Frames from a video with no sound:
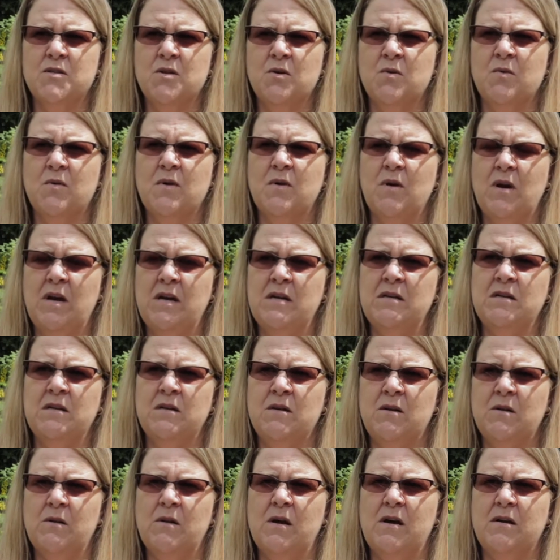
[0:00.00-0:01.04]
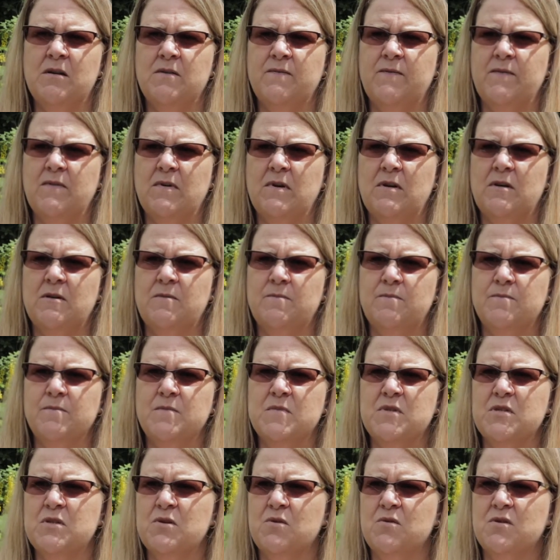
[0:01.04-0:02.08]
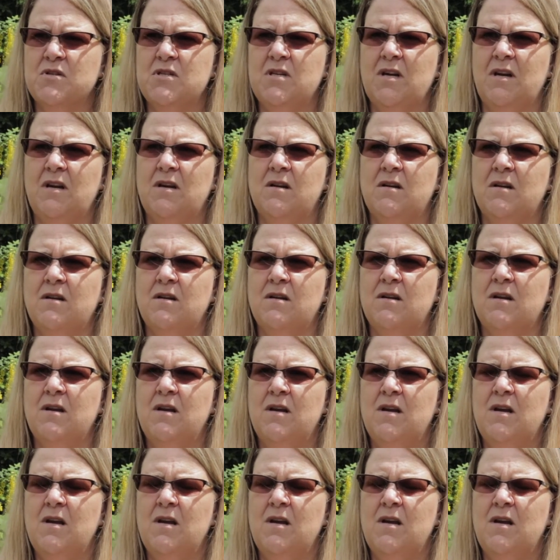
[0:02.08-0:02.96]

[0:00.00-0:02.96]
So I did a lot of searching